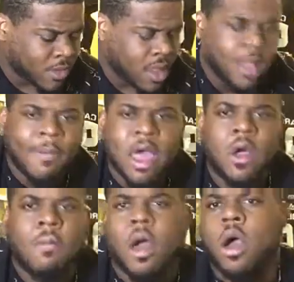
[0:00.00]

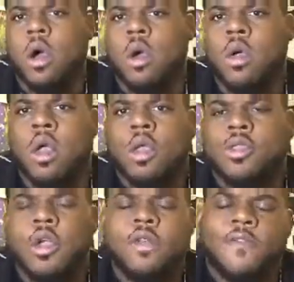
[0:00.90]
LaMelo Ball,
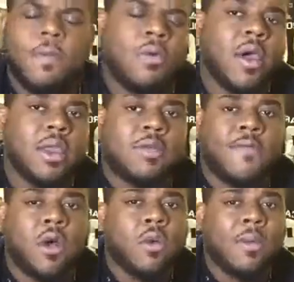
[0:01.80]
34 points,
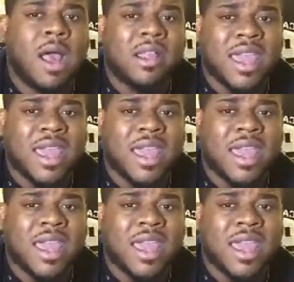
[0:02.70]
4 rebounds,